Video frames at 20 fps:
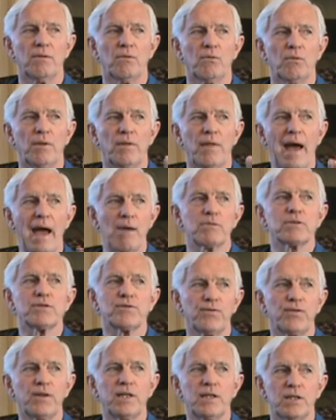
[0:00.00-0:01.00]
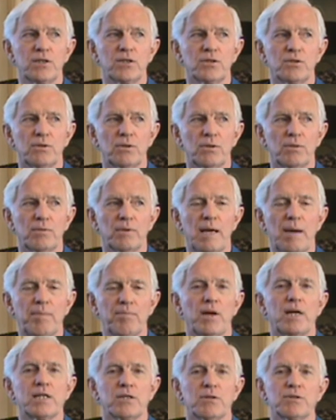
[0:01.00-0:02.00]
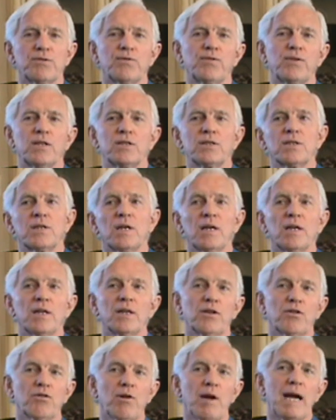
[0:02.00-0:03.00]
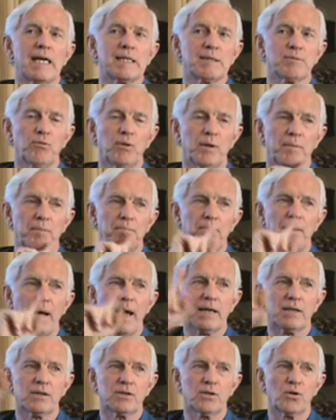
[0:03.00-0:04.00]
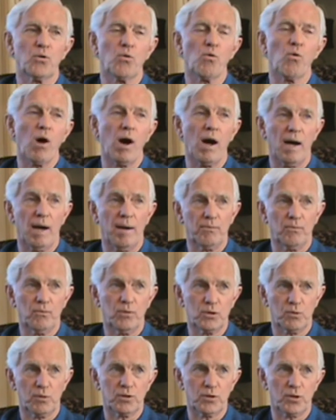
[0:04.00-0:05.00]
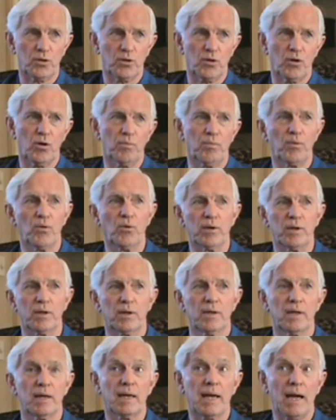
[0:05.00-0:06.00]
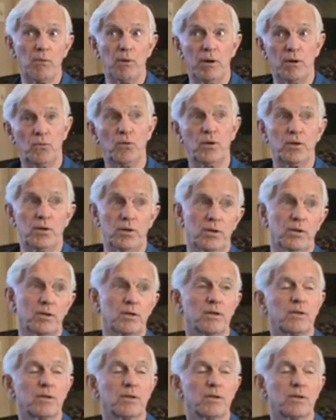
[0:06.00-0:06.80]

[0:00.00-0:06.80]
when that was finished, that project was finished, the Grasp went back to Guam, which was her home port, and I went with her.